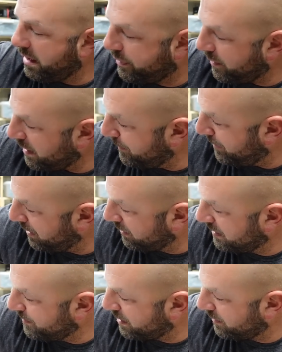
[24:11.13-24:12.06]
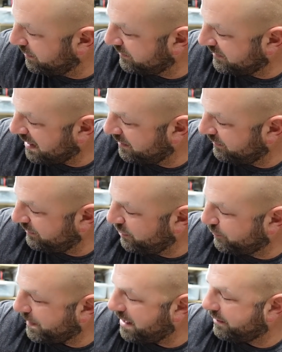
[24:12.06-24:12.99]
I thought I buried them under this
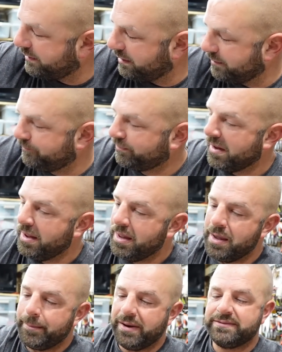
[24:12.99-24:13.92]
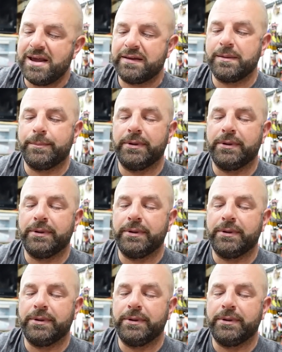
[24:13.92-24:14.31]
huge pile here. But you just take the